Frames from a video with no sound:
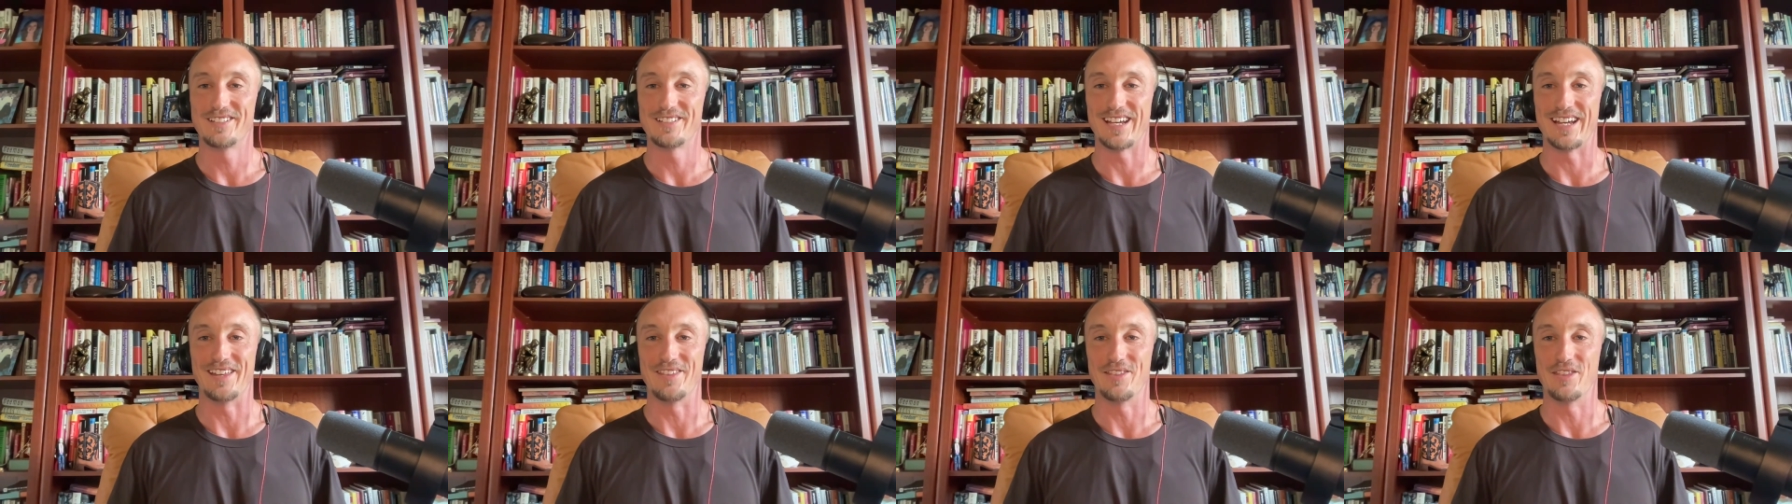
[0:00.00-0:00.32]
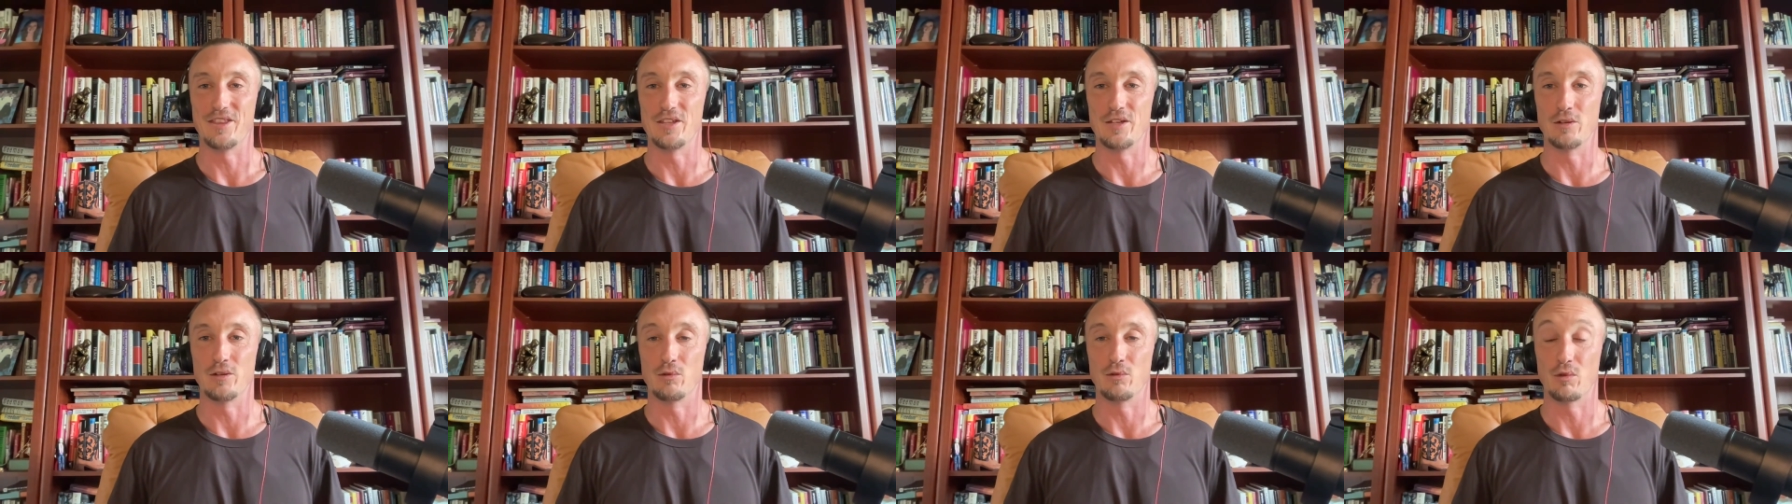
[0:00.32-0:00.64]
and
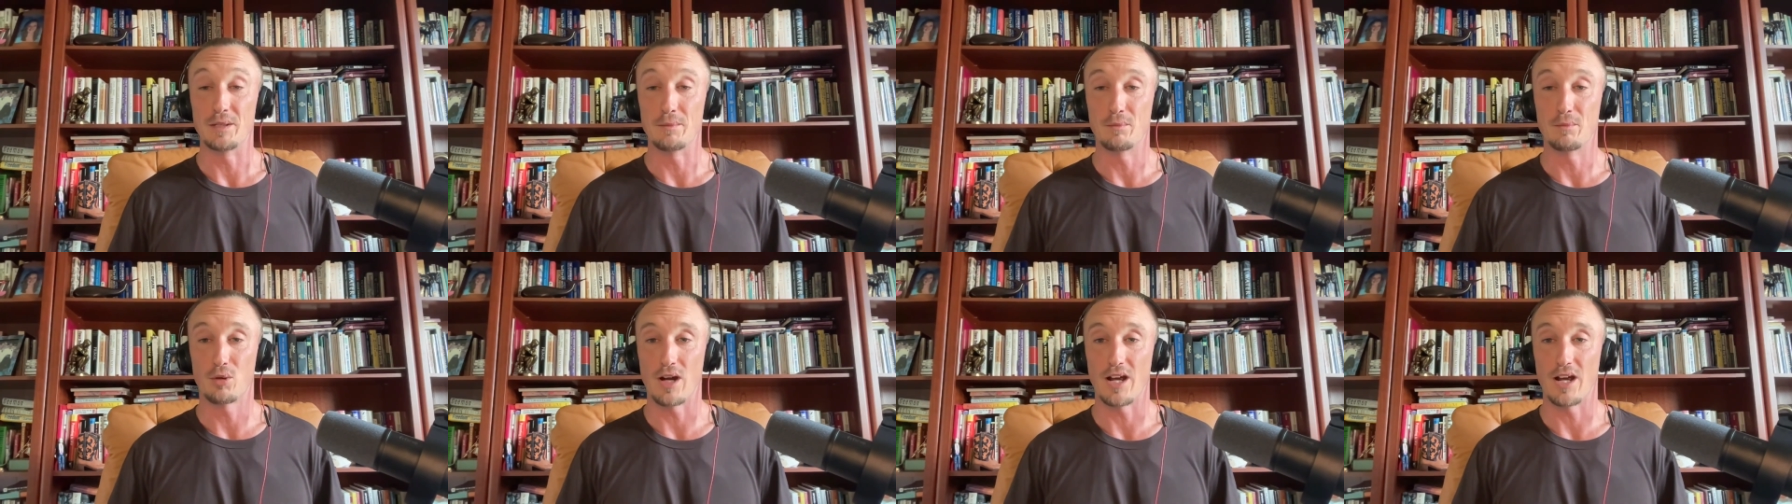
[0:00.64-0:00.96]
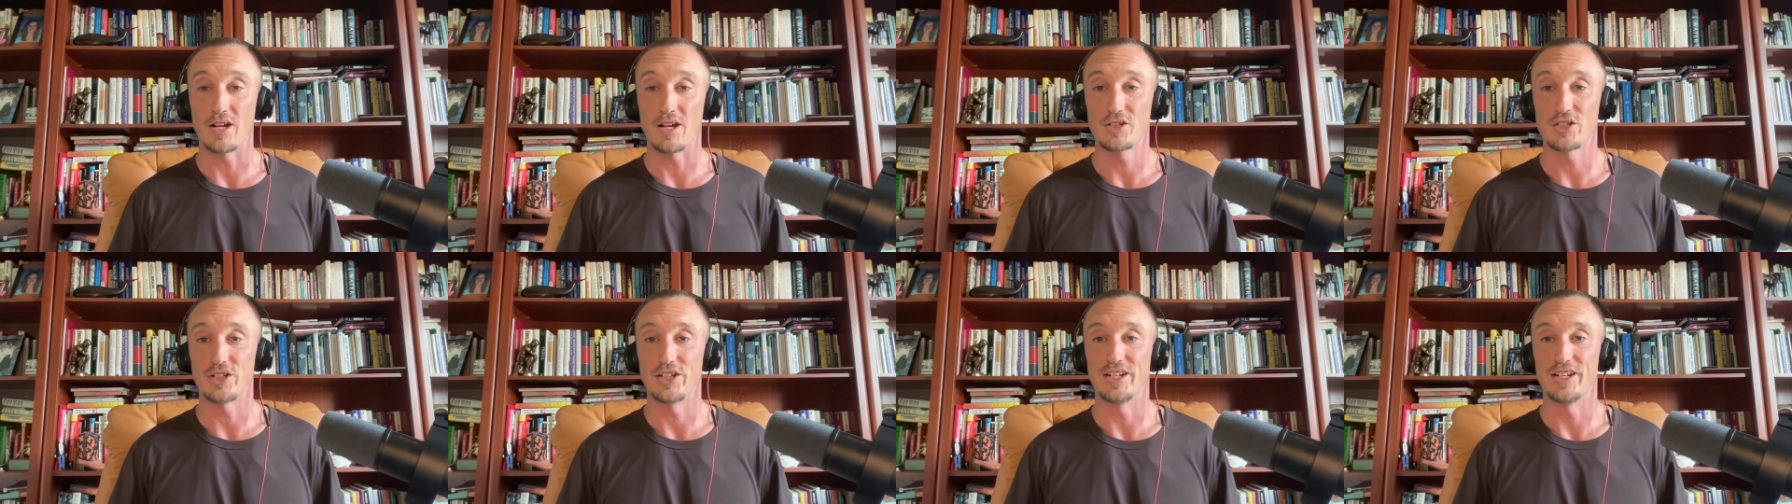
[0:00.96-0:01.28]
the
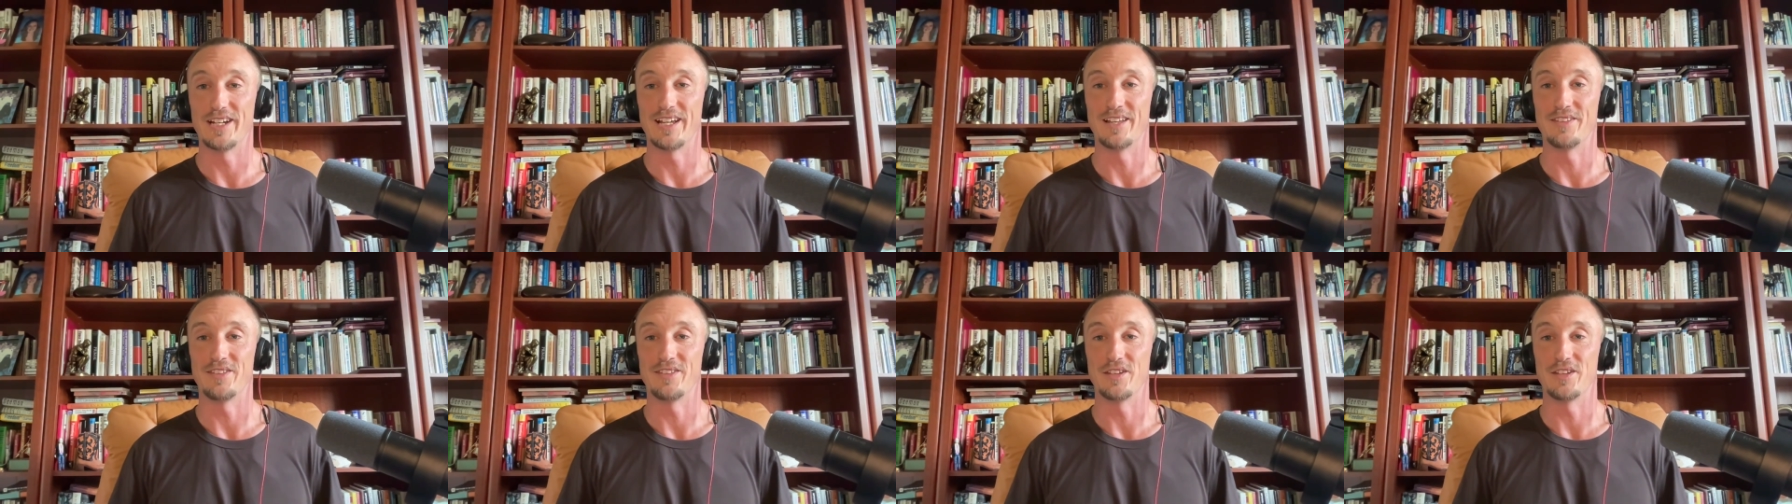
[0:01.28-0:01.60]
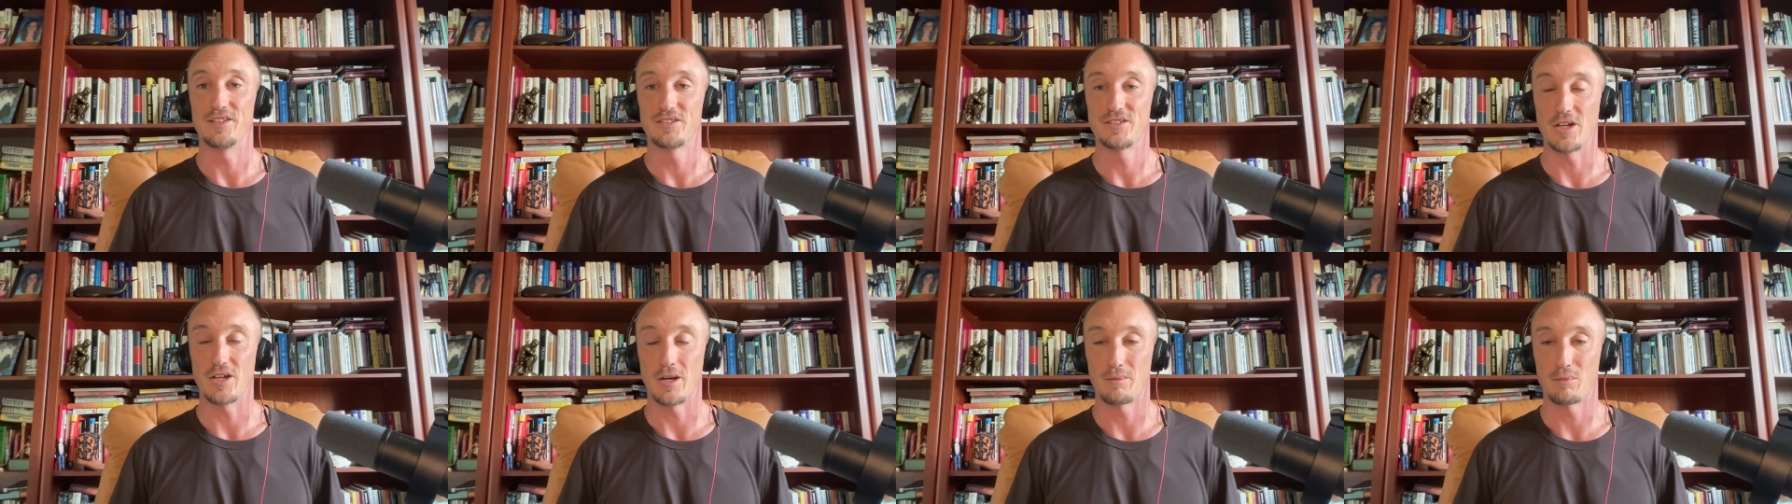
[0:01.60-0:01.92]
repression and the
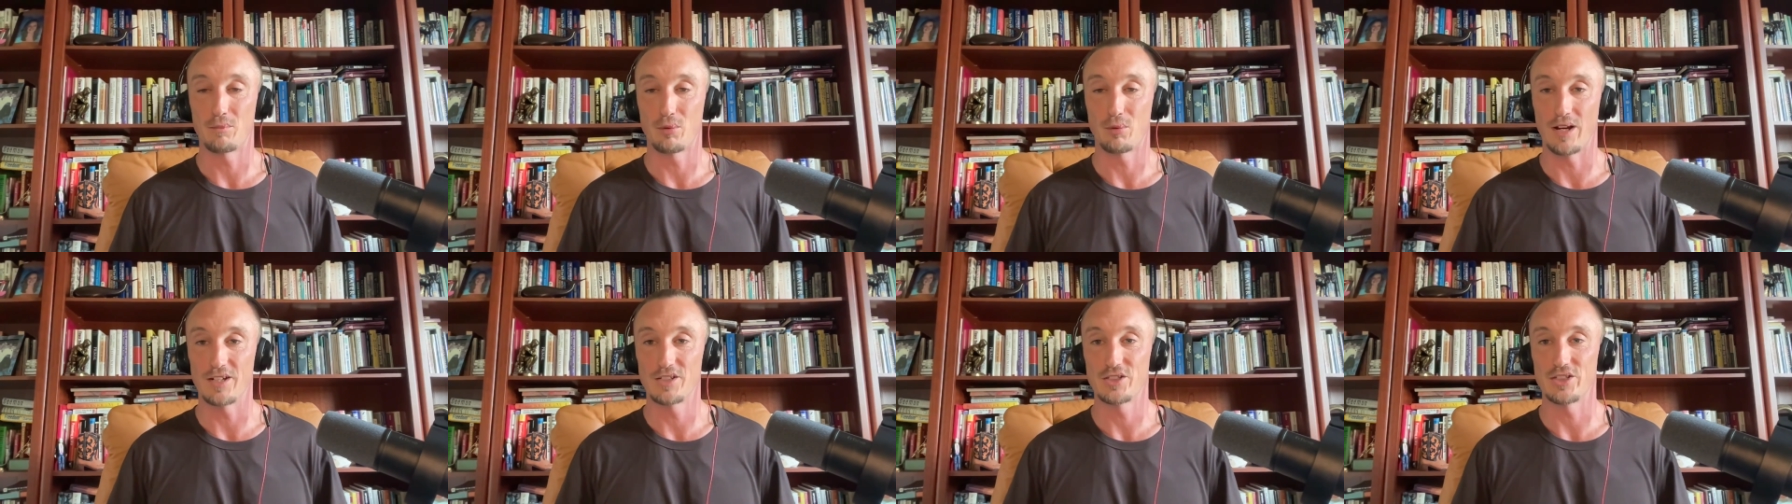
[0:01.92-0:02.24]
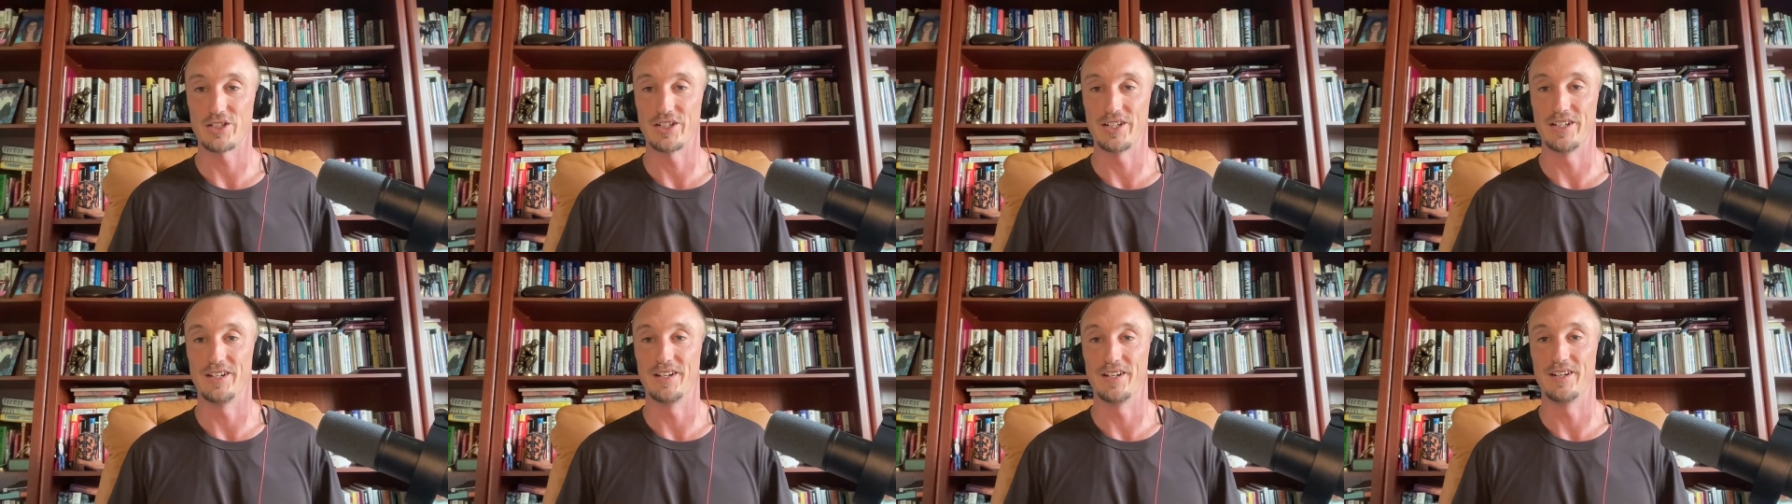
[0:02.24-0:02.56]

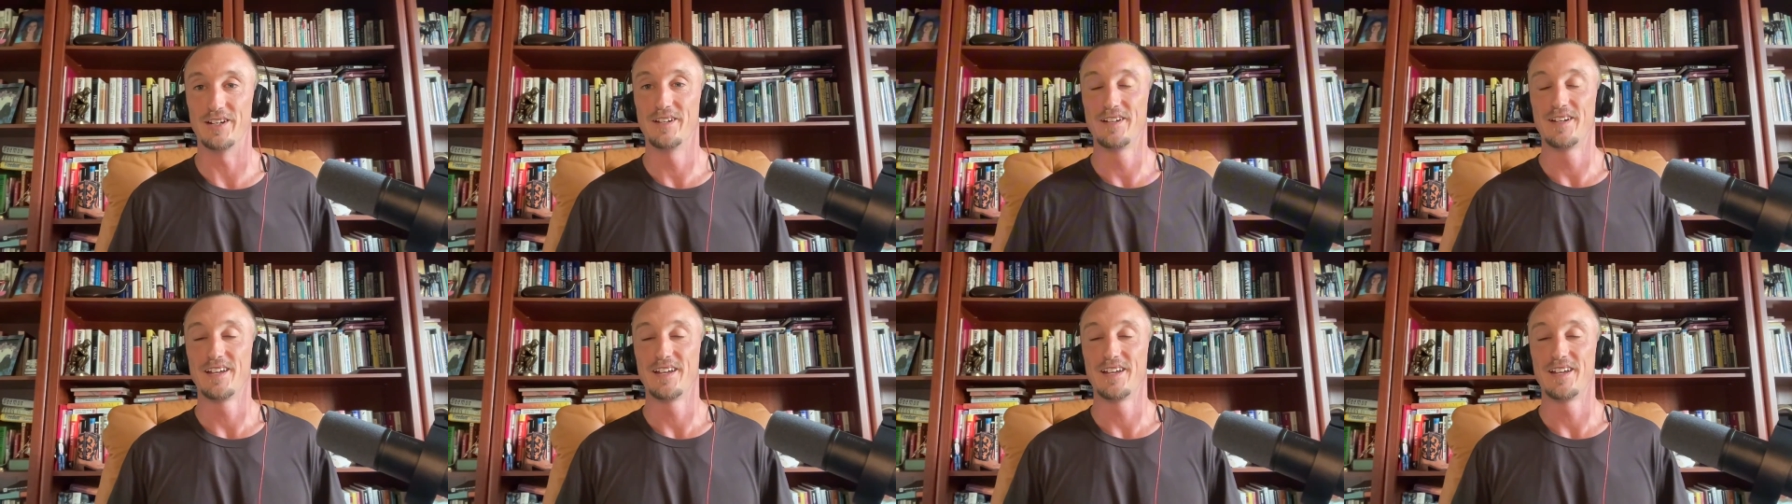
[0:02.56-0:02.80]
suppression